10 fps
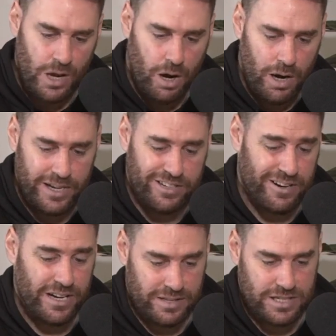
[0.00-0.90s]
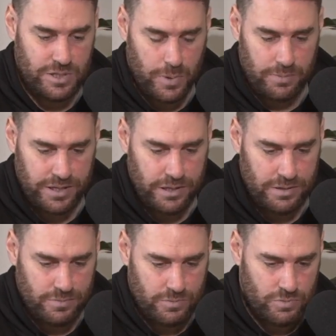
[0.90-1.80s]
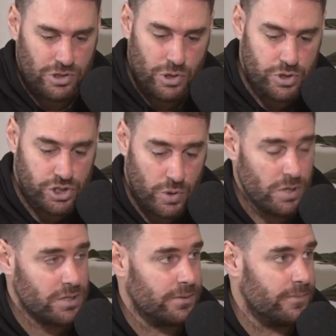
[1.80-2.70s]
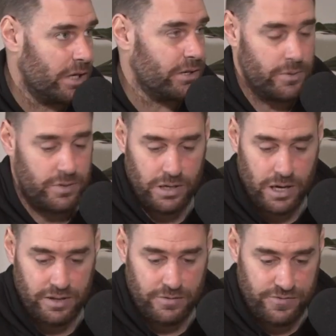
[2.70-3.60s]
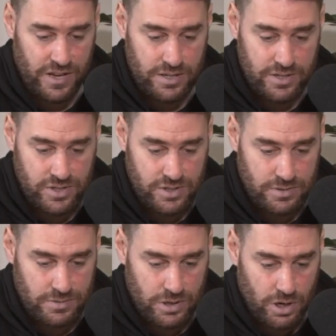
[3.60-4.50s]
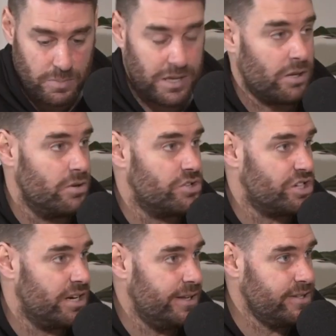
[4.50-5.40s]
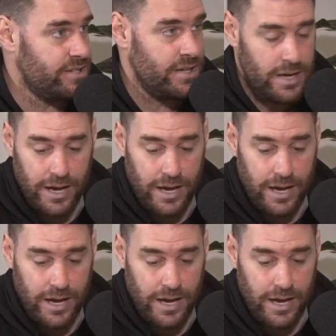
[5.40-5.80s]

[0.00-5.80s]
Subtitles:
I agree. I think he's probably too short. I agree with you. I think Fender's got to be a huge chance.